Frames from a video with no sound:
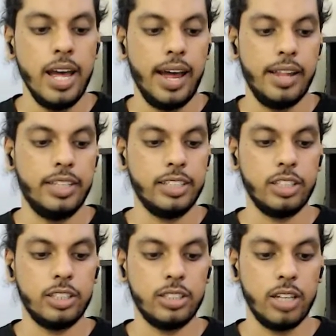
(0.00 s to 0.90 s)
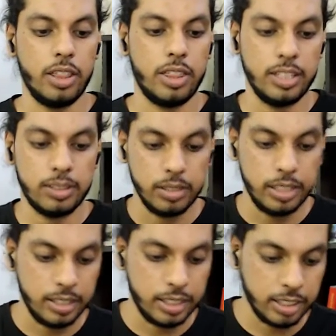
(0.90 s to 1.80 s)
And this is
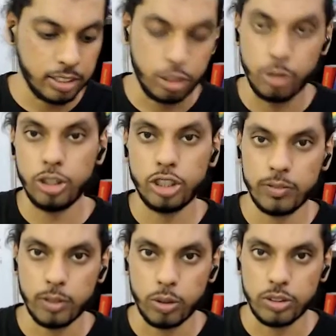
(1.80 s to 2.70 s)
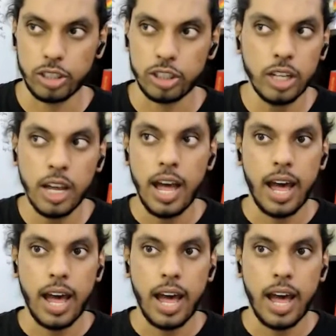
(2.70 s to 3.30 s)
the duration of the whole session.